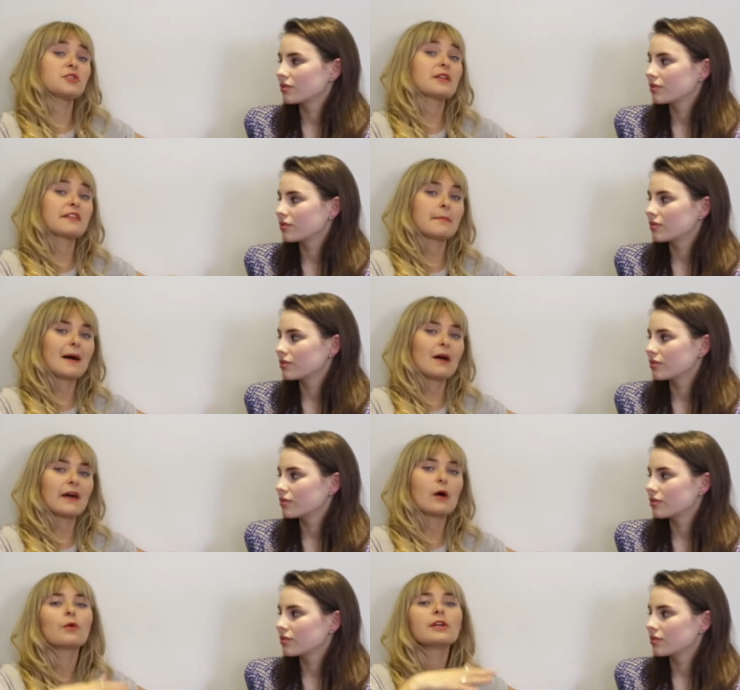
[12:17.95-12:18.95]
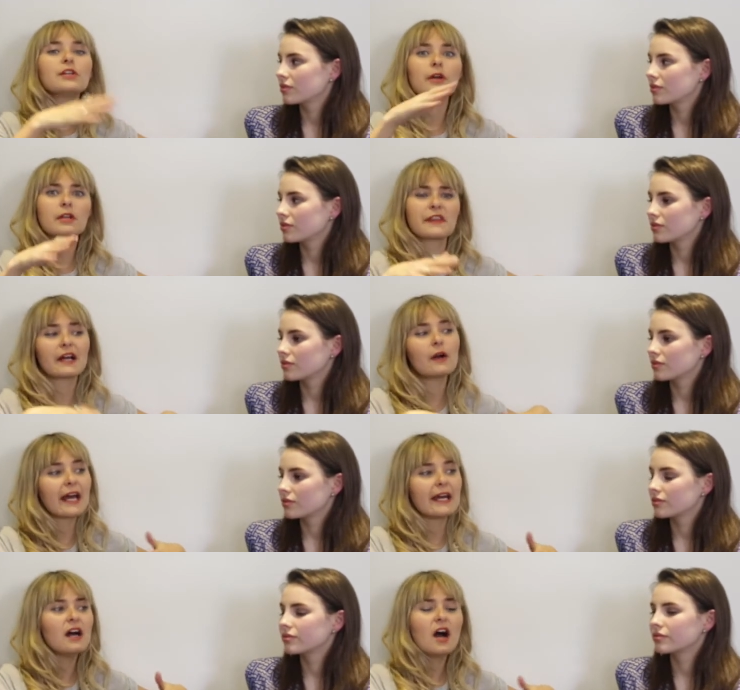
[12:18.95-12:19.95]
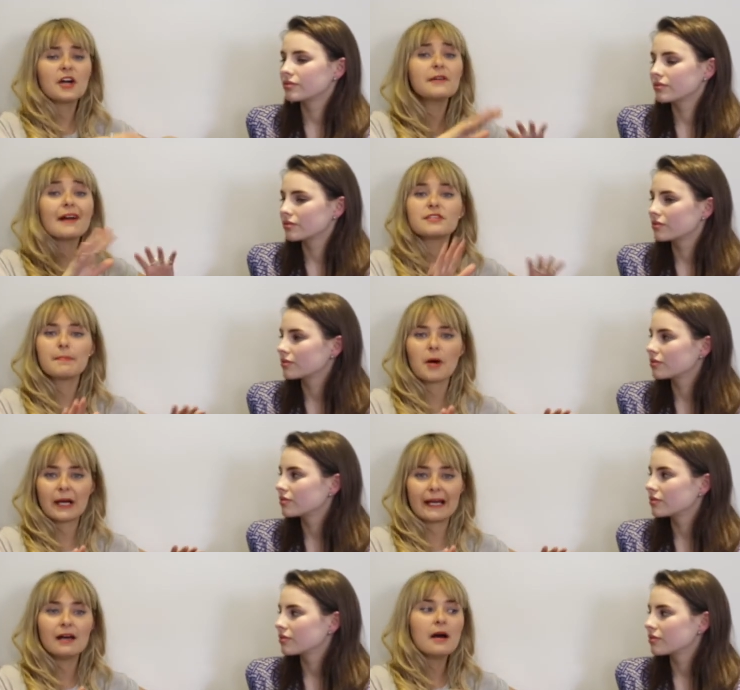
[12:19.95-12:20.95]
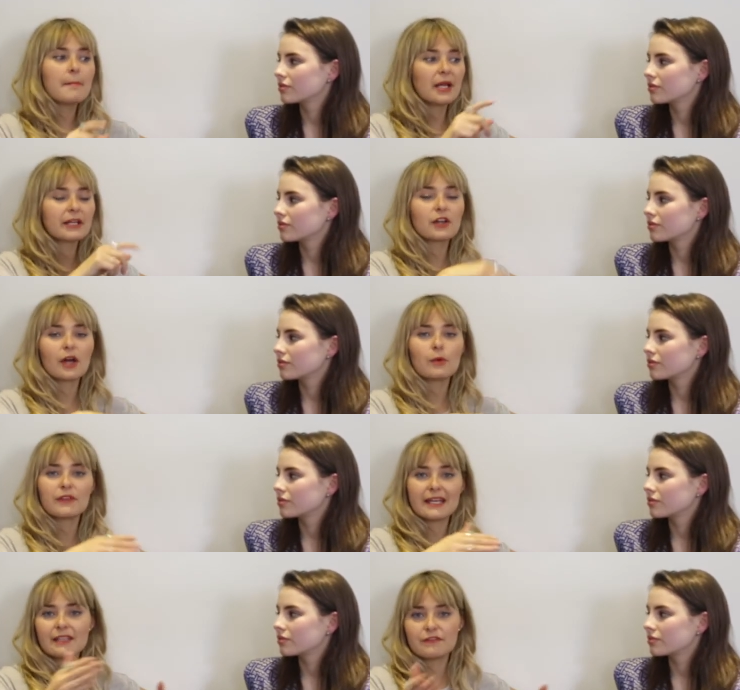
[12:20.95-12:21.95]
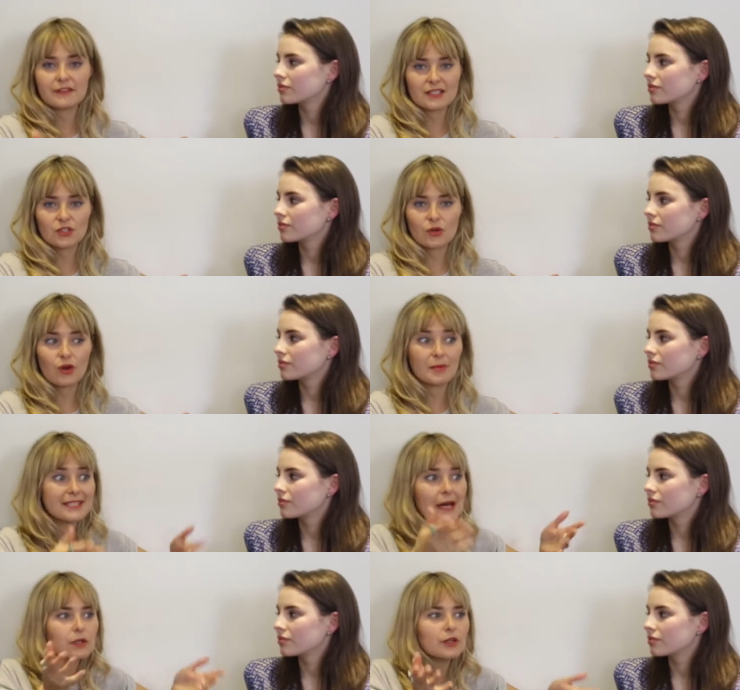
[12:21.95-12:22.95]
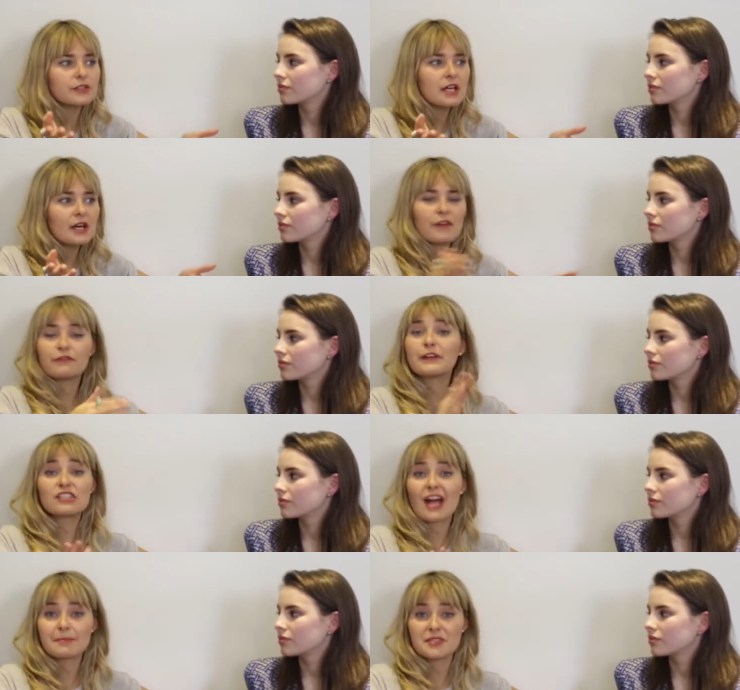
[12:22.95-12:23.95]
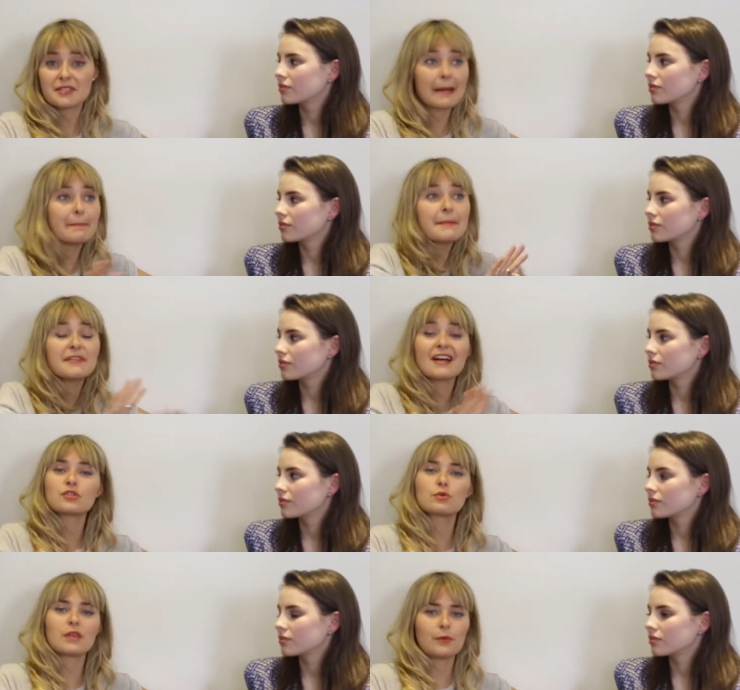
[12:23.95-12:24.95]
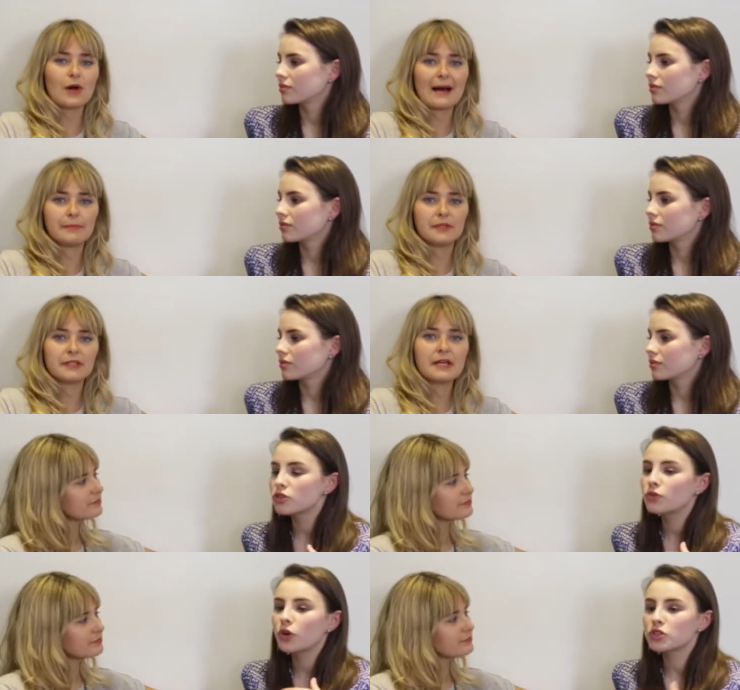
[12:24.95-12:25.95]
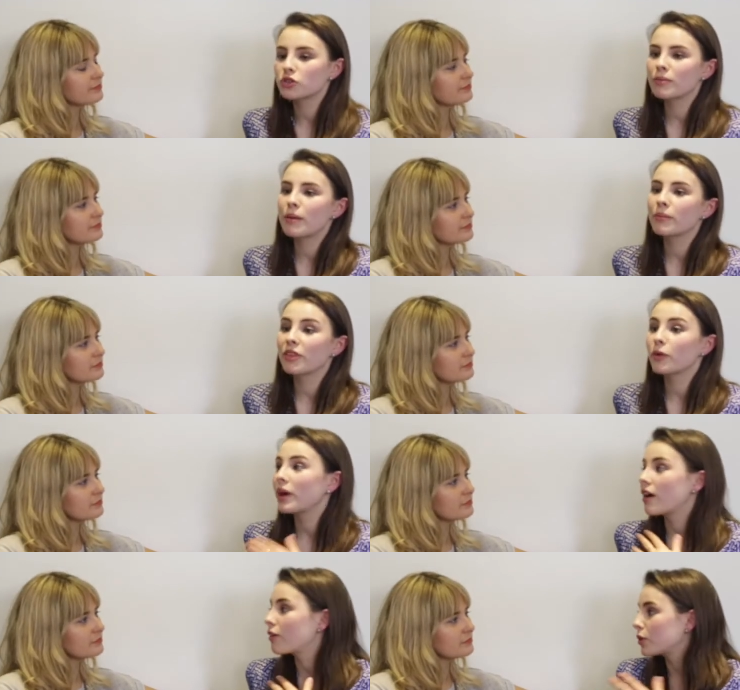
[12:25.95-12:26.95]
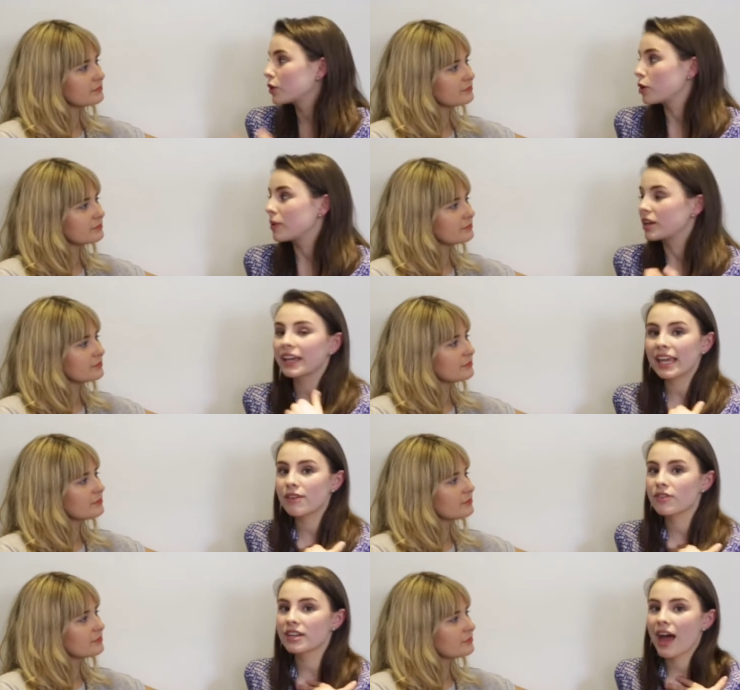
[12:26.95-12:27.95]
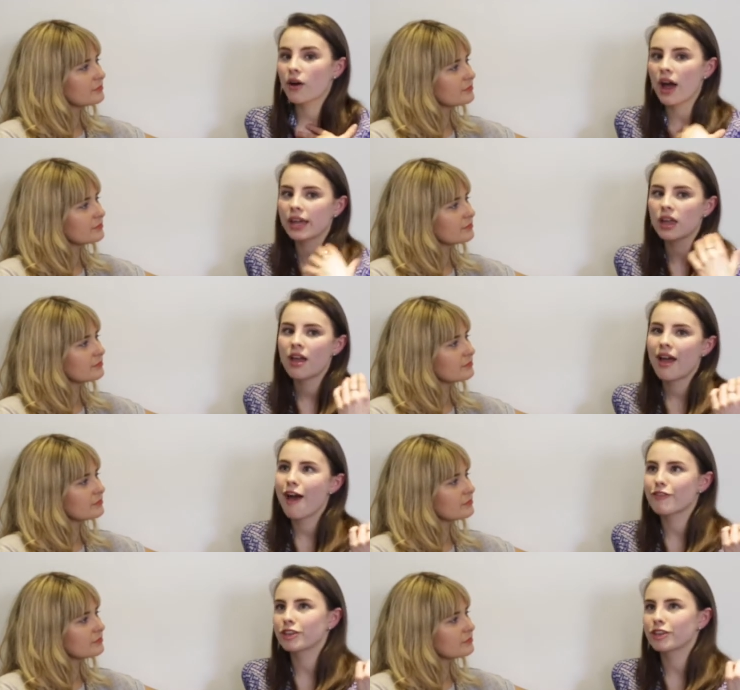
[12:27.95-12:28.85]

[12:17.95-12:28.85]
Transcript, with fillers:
Speaker 1: to do anything about that? Or are you going to think, okay, mm. I don't even have to buy it, but I can go on the inner fix dot com and download
Speaker 2: free
Speaker 1: chapters, and maybe that's all that will happen. So you've got to remember that we are all human.
Speaker 2: Like, even now, I have